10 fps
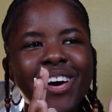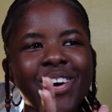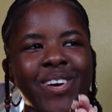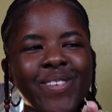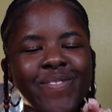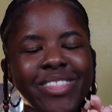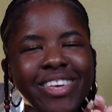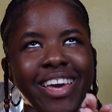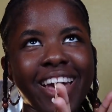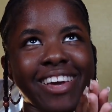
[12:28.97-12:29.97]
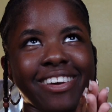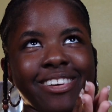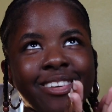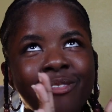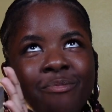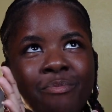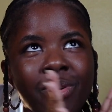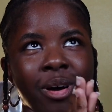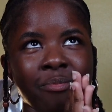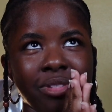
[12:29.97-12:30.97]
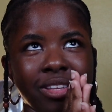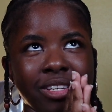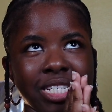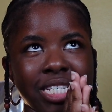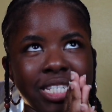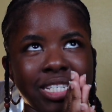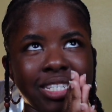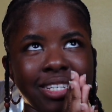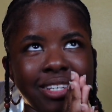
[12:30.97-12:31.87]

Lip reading: hopefully I can publish